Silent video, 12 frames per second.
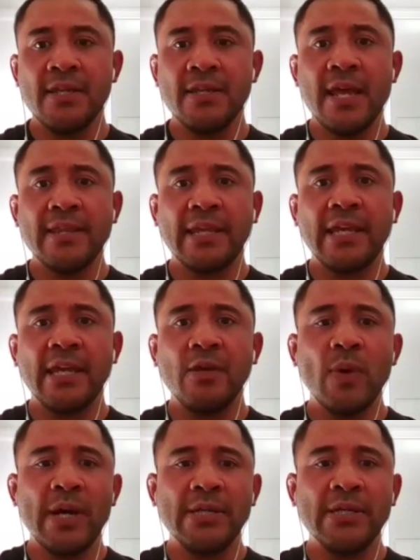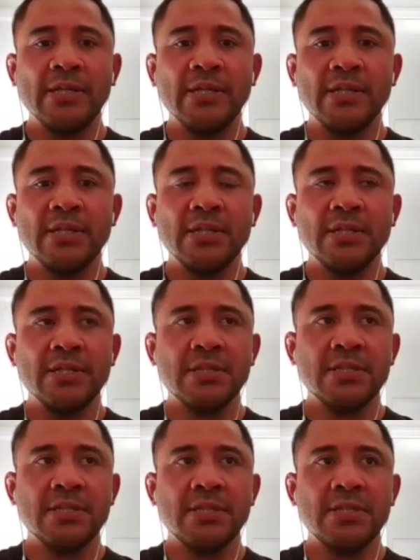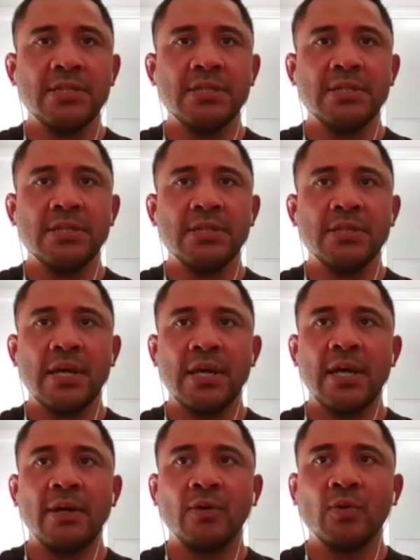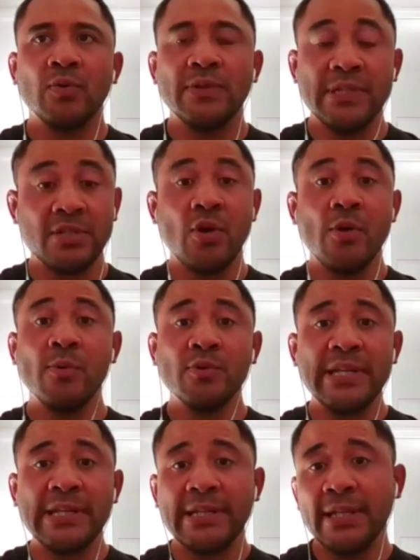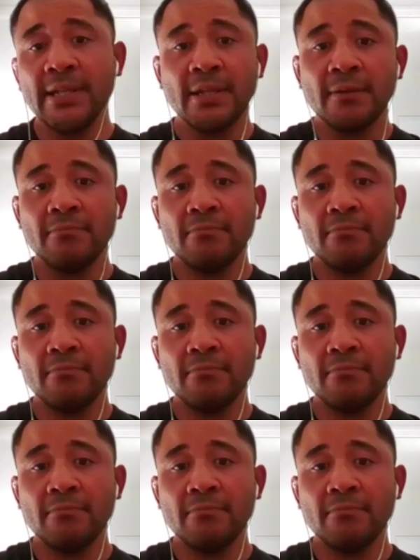and the key one is called the snowball technique.